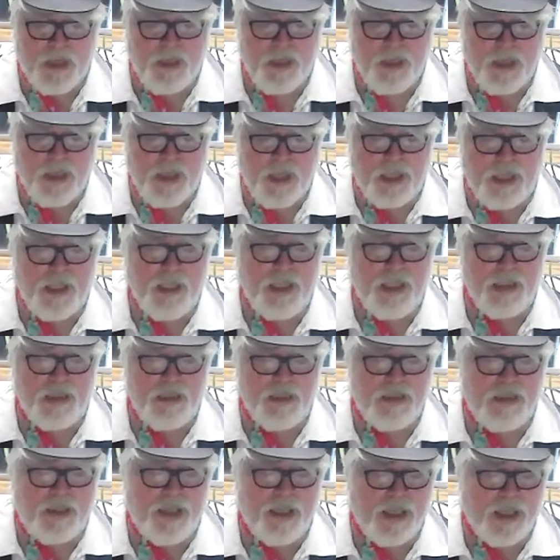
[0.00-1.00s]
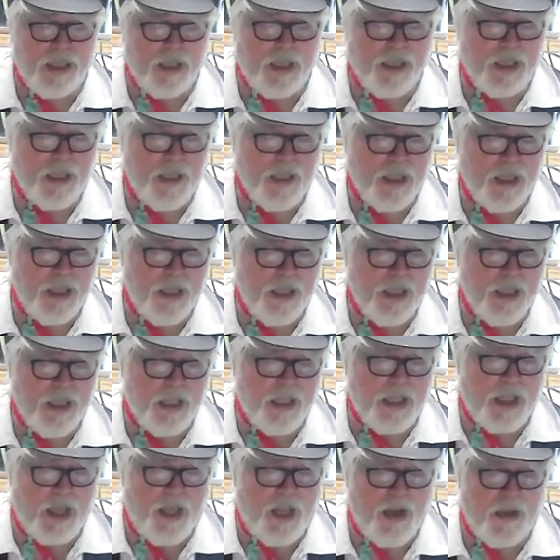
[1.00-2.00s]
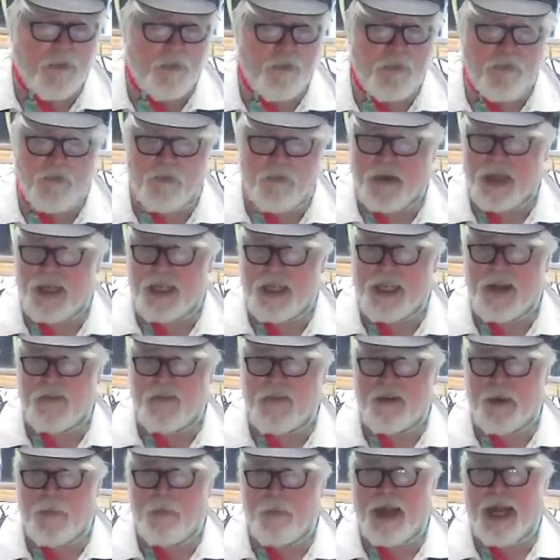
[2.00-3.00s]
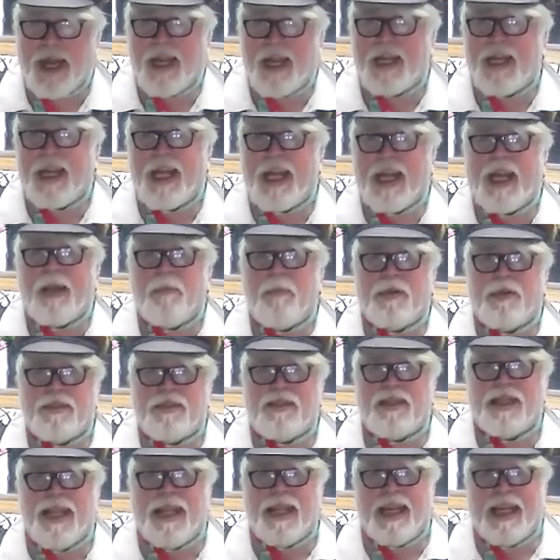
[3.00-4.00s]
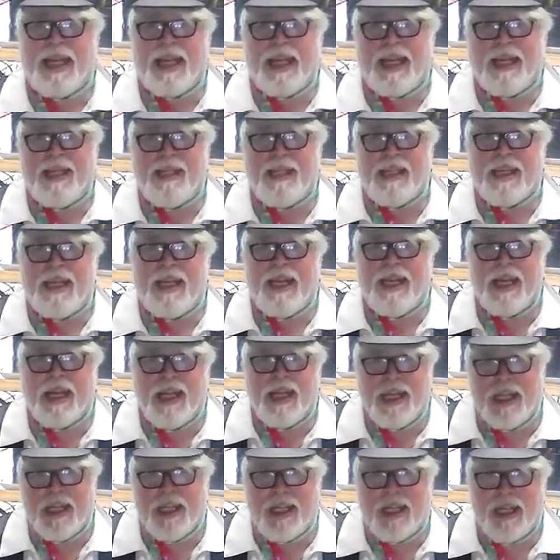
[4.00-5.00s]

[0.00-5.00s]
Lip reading: that has long been given a bad name is DDT.